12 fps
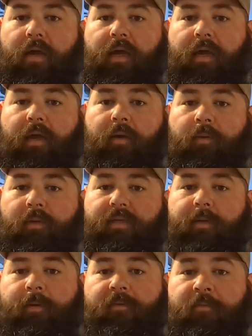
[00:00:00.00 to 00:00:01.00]
Hey, what's
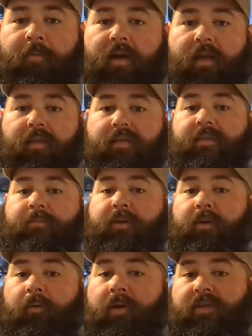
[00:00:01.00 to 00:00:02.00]
up, everybody? This is
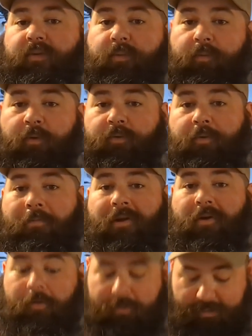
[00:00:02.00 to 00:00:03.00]
Big Russ with Roadtrippin
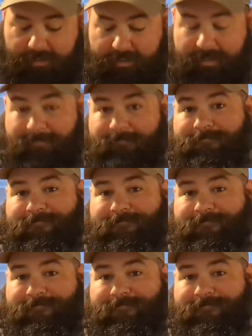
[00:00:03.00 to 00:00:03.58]
RC,